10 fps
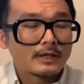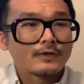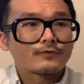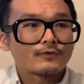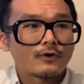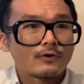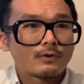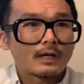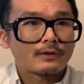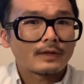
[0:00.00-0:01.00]
So
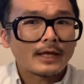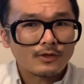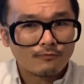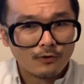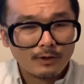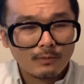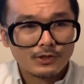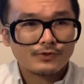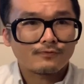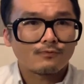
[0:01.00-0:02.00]
thank you very
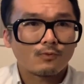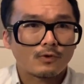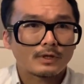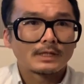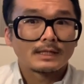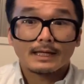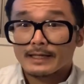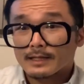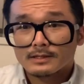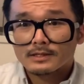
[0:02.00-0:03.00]
much for,
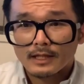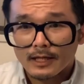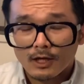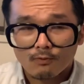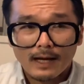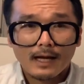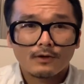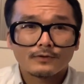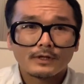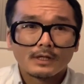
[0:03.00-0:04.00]
again, sticking
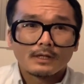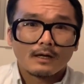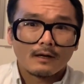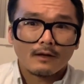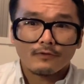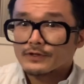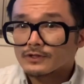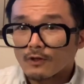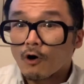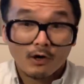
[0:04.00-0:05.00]
around this
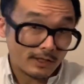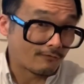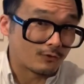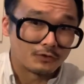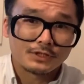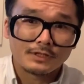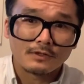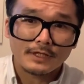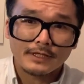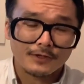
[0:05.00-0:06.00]
long if you're still
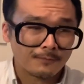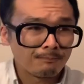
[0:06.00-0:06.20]
here.